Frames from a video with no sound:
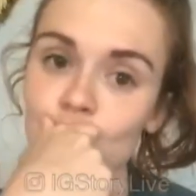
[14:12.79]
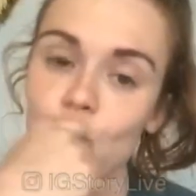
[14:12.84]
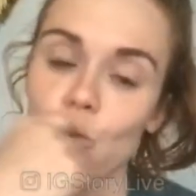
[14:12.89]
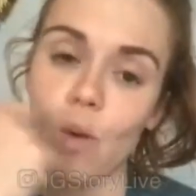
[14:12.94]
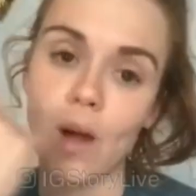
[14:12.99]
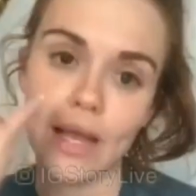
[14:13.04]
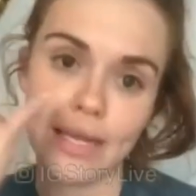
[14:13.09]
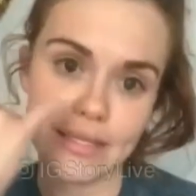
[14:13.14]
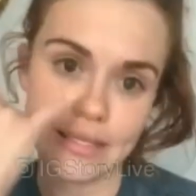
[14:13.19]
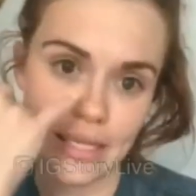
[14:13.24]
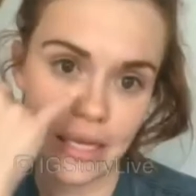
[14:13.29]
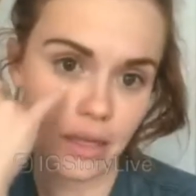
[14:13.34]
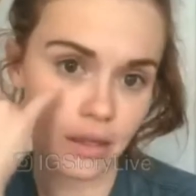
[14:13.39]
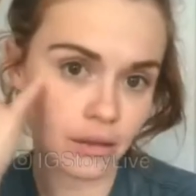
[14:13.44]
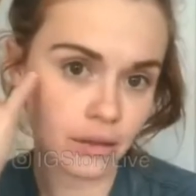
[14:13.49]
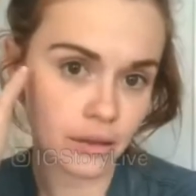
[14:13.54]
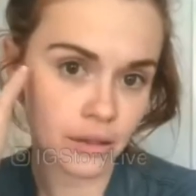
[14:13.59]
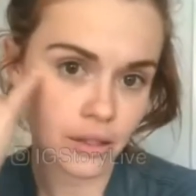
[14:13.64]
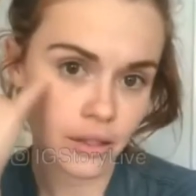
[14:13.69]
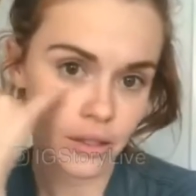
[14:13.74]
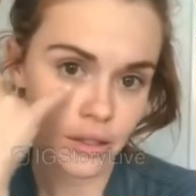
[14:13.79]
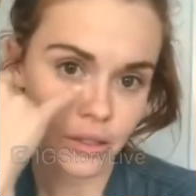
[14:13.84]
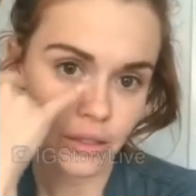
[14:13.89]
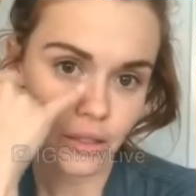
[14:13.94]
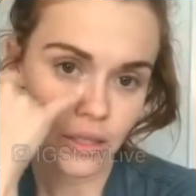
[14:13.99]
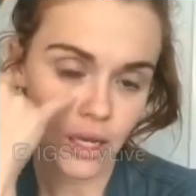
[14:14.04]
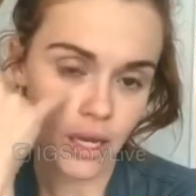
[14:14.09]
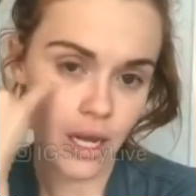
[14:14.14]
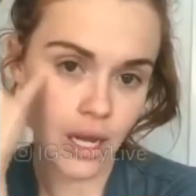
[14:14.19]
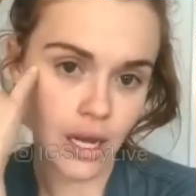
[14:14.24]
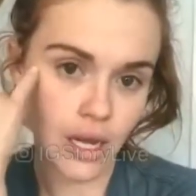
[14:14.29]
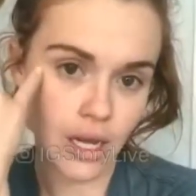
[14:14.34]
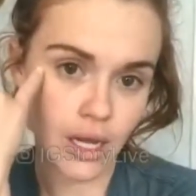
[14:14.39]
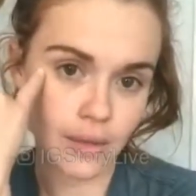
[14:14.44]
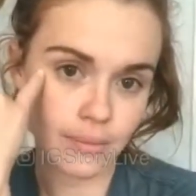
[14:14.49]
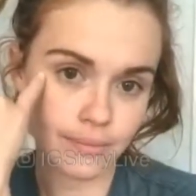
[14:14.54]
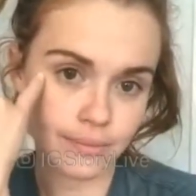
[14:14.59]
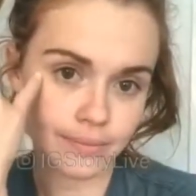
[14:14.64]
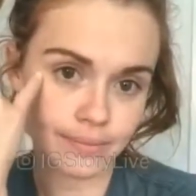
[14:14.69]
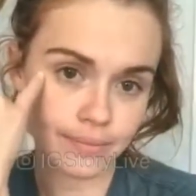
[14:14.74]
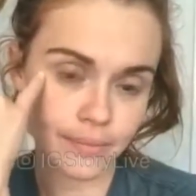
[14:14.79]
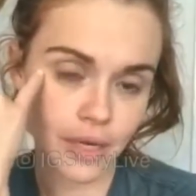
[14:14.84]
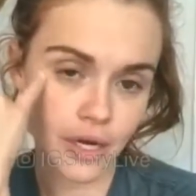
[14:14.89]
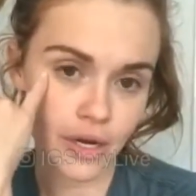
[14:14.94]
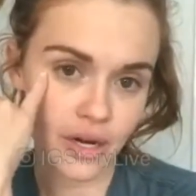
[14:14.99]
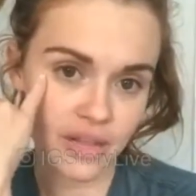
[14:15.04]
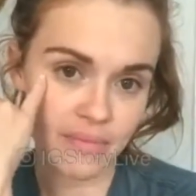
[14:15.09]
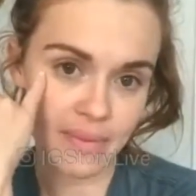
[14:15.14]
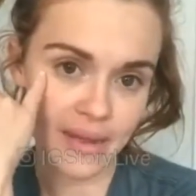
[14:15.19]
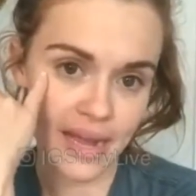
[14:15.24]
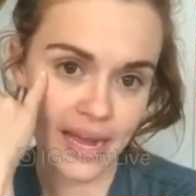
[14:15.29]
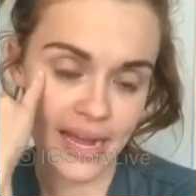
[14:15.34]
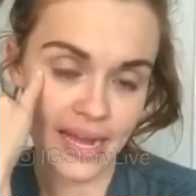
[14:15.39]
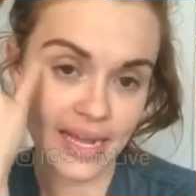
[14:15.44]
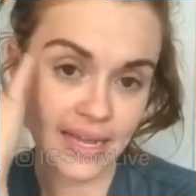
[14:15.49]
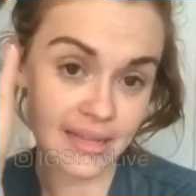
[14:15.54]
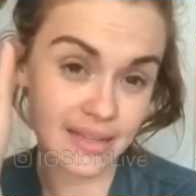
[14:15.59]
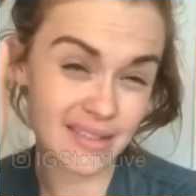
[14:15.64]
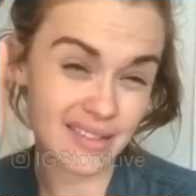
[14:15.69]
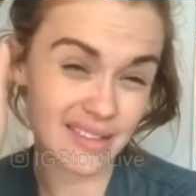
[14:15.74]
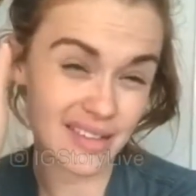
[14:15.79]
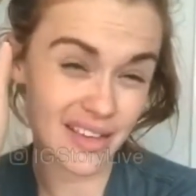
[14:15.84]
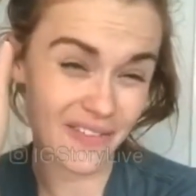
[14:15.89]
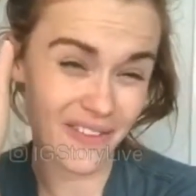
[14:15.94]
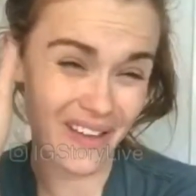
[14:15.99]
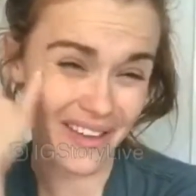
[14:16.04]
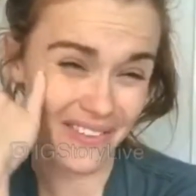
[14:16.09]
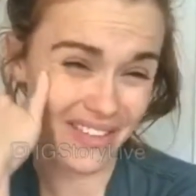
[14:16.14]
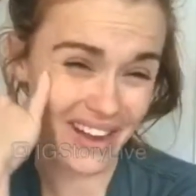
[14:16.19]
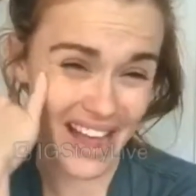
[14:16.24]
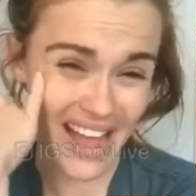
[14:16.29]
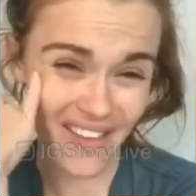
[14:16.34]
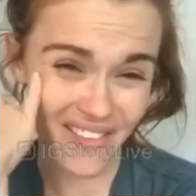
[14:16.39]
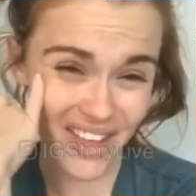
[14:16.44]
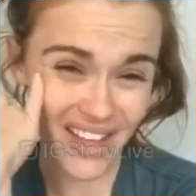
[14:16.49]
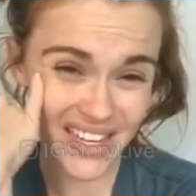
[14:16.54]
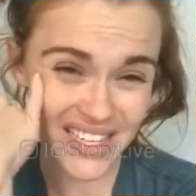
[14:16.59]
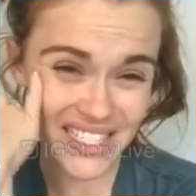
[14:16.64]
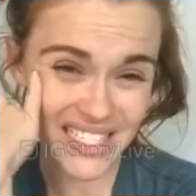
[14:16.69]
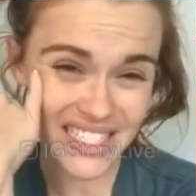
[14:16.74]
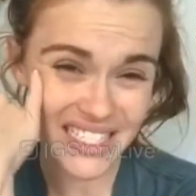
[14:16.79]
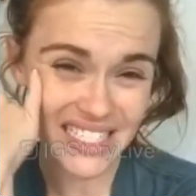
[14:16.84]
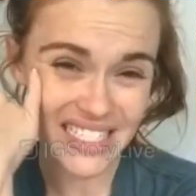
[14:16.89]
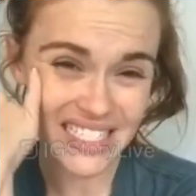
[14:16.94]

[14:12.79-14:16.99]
YSL underneath my eyes, if I even have it.